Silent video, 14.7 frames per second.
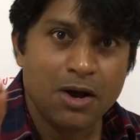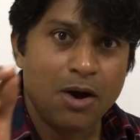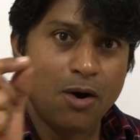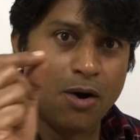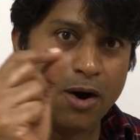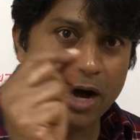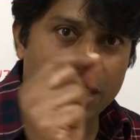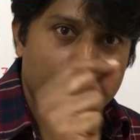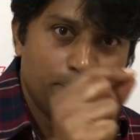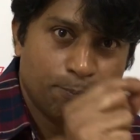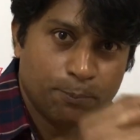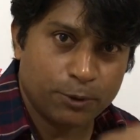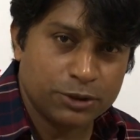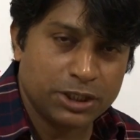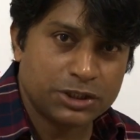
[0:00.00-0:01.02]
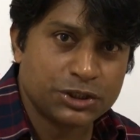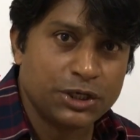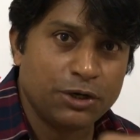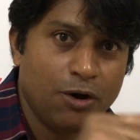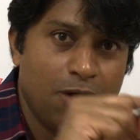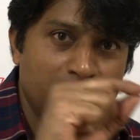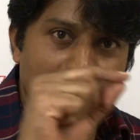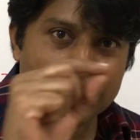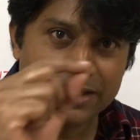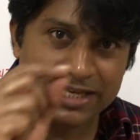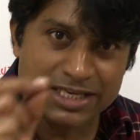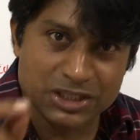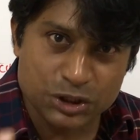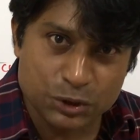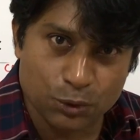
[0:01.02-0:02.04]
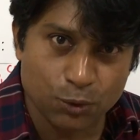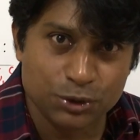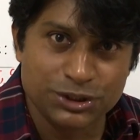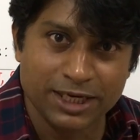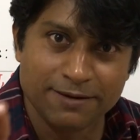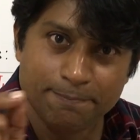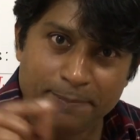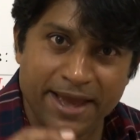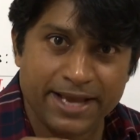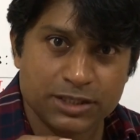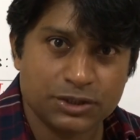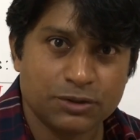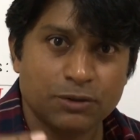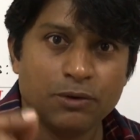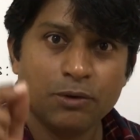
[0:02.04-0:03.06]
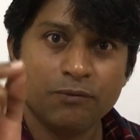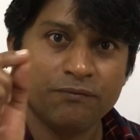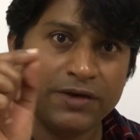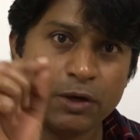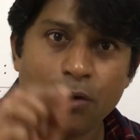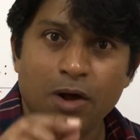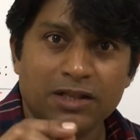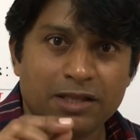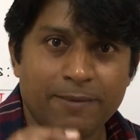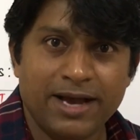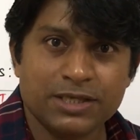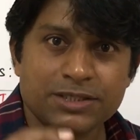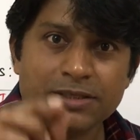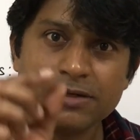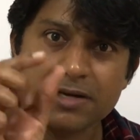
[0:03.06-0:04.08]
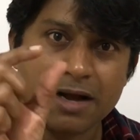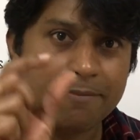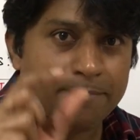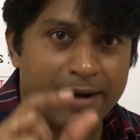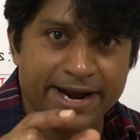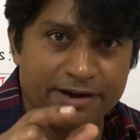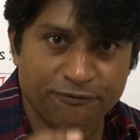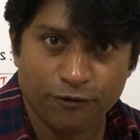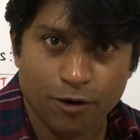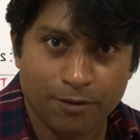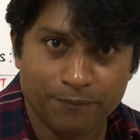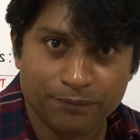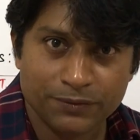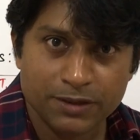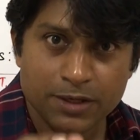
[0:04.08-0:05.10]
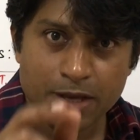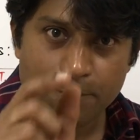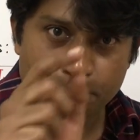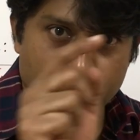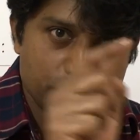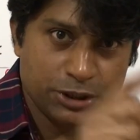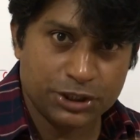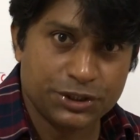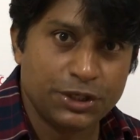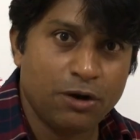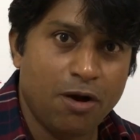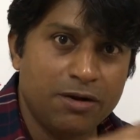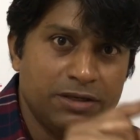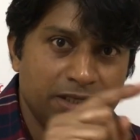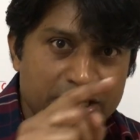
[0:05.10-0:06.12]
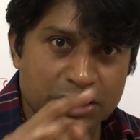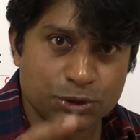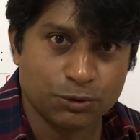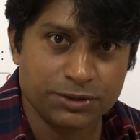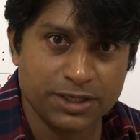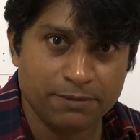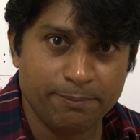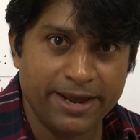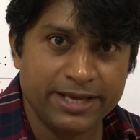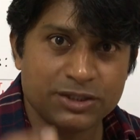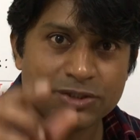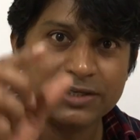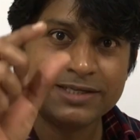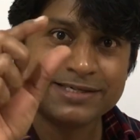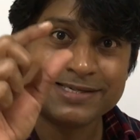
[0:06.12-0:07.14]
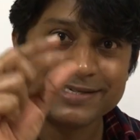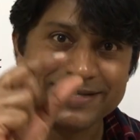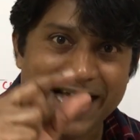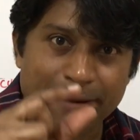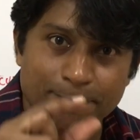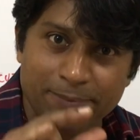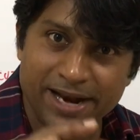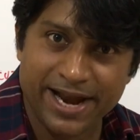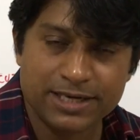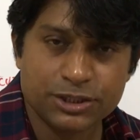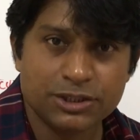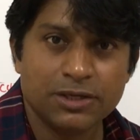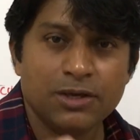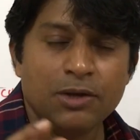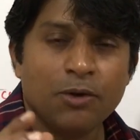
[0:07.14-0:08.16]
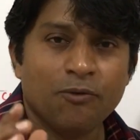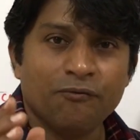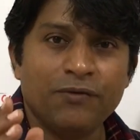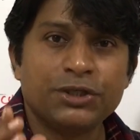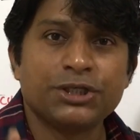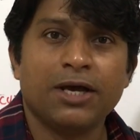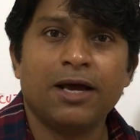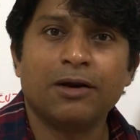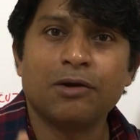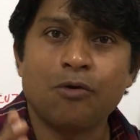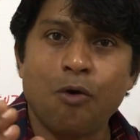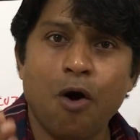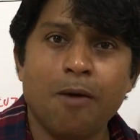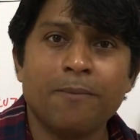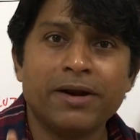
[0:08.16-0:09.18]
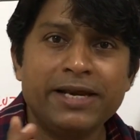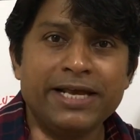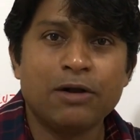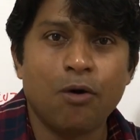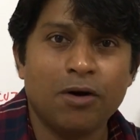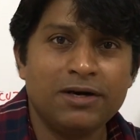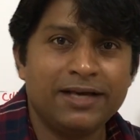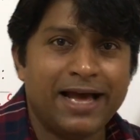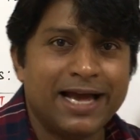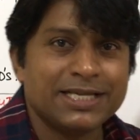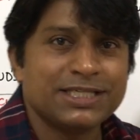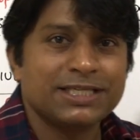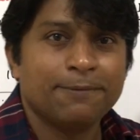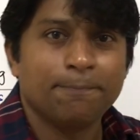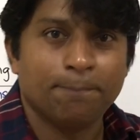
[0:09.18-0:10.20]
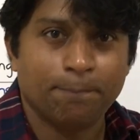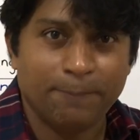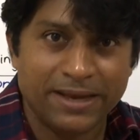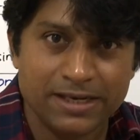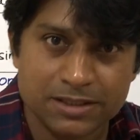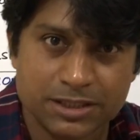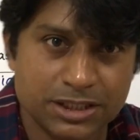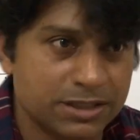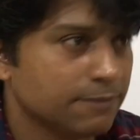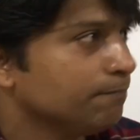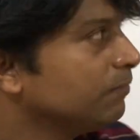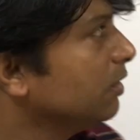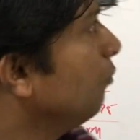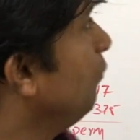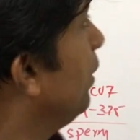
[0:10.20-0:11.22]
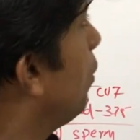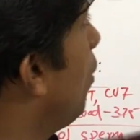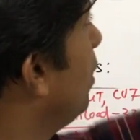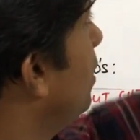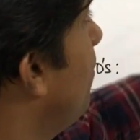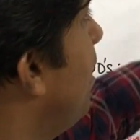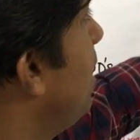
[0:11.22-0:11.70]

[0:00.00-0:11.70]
or progesterone estrogen based. We call them as combined form. Progesterone estrogen based tablets, which are commonly called as pills. We call them